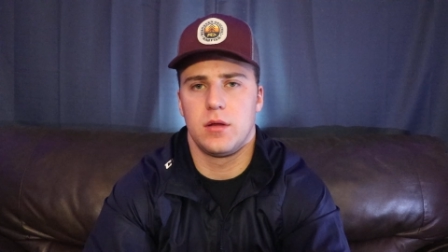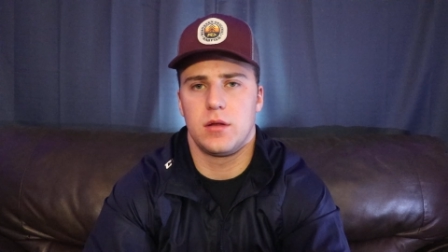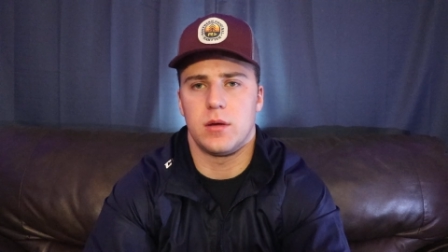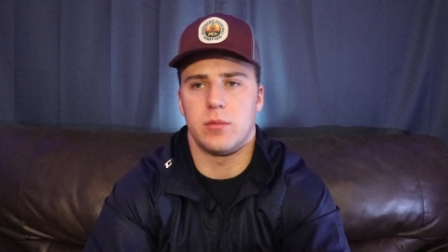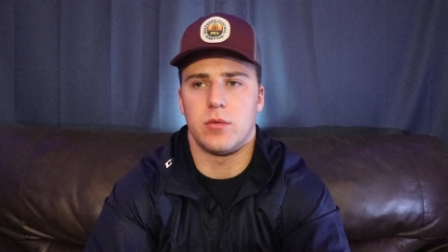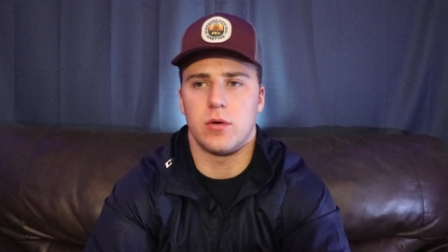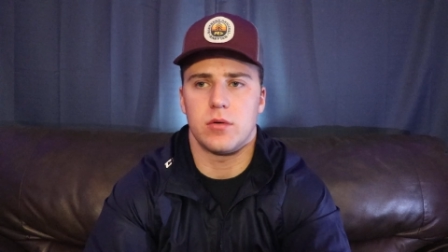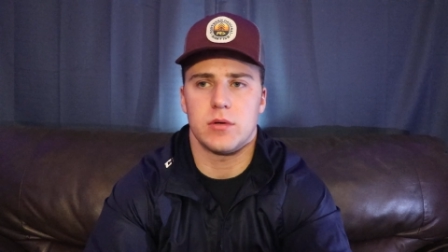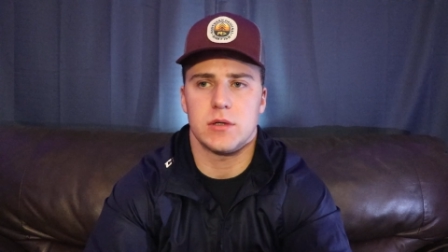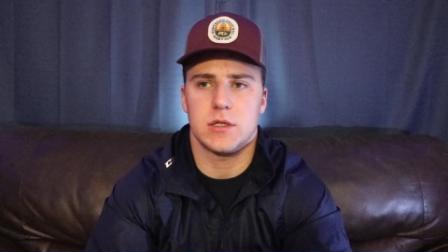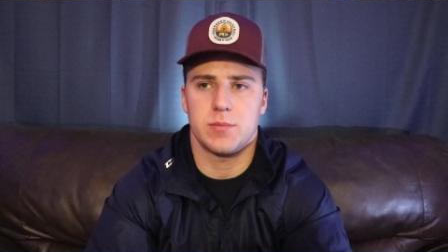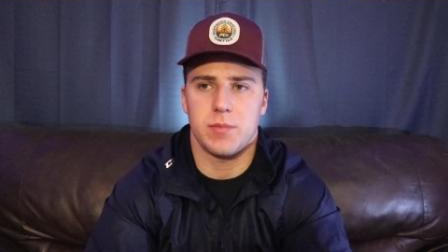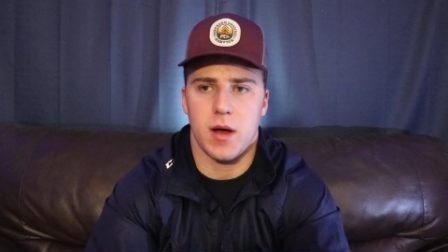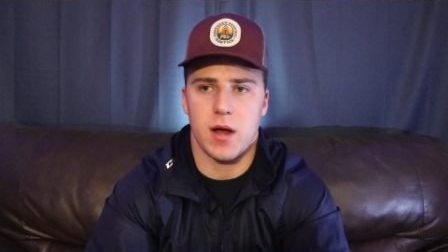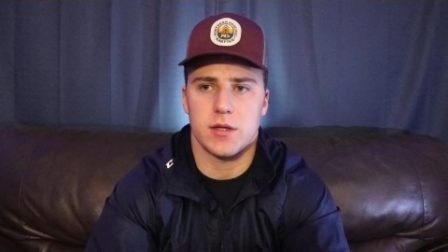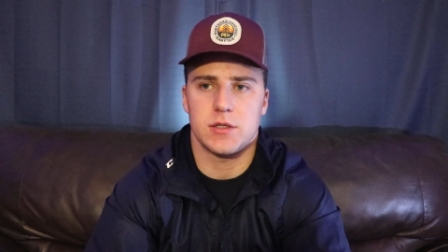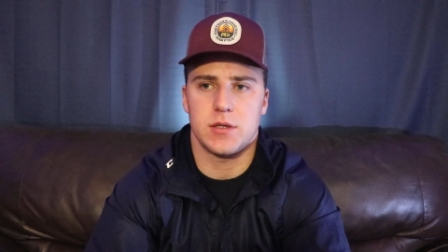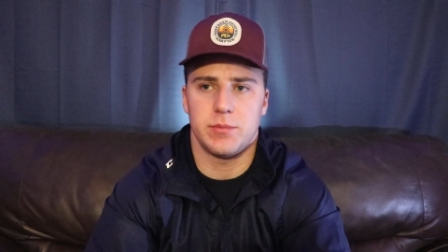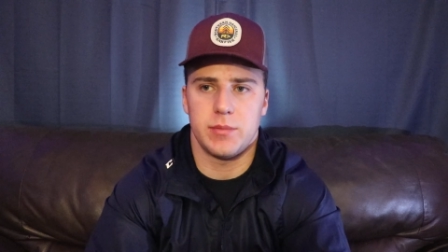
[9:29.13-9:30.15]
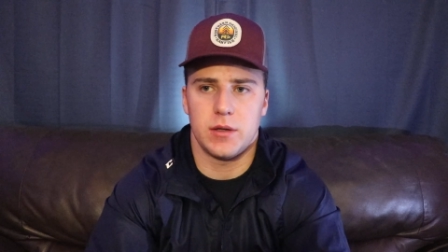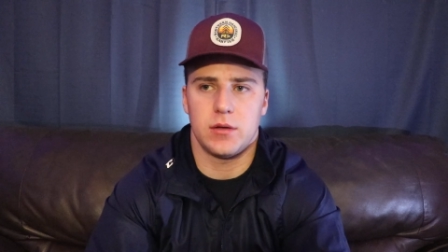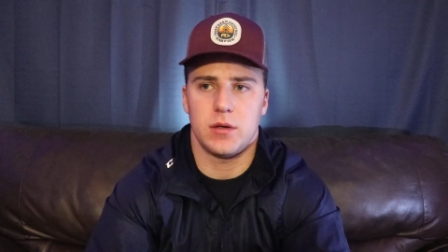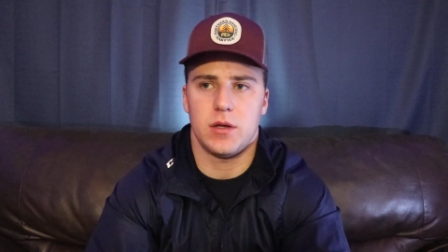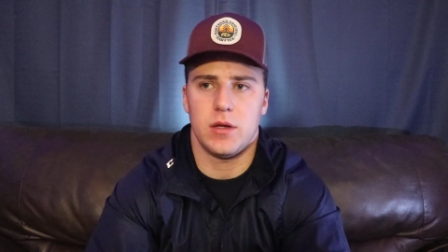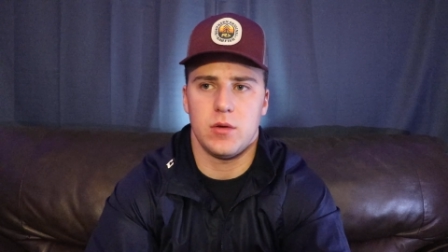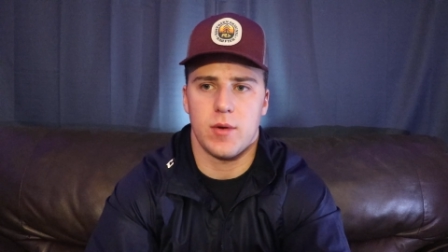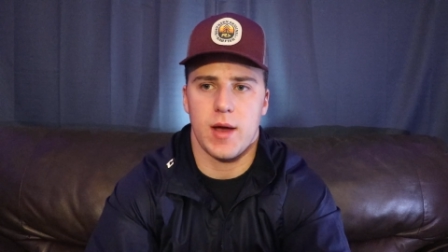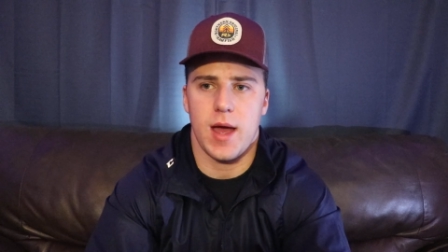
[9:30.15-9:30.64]
The more
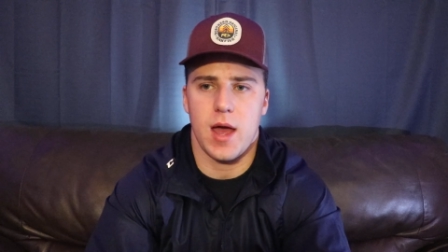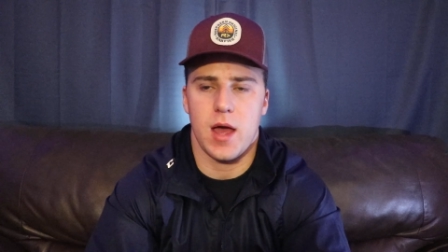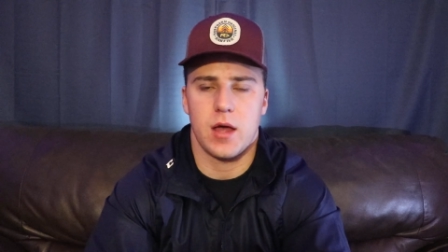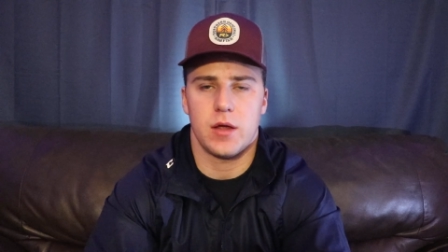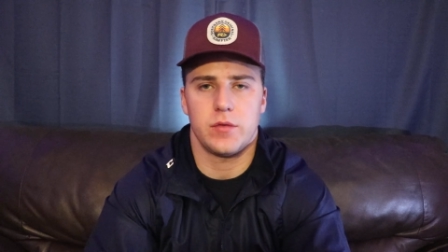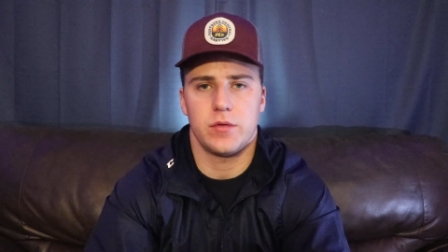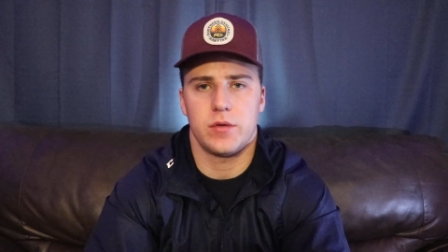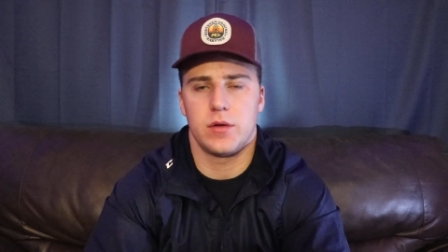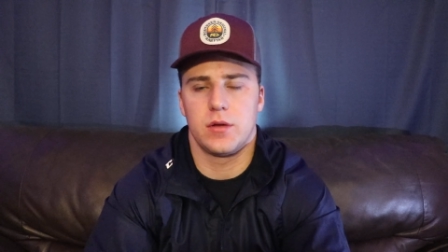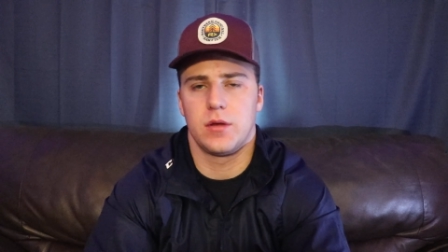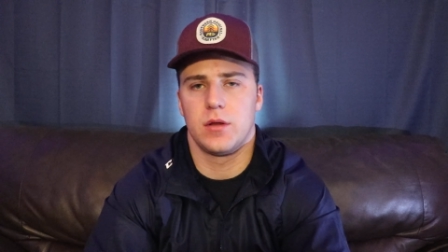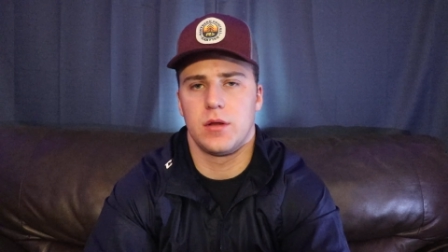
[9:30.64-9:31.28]
responsibility you have.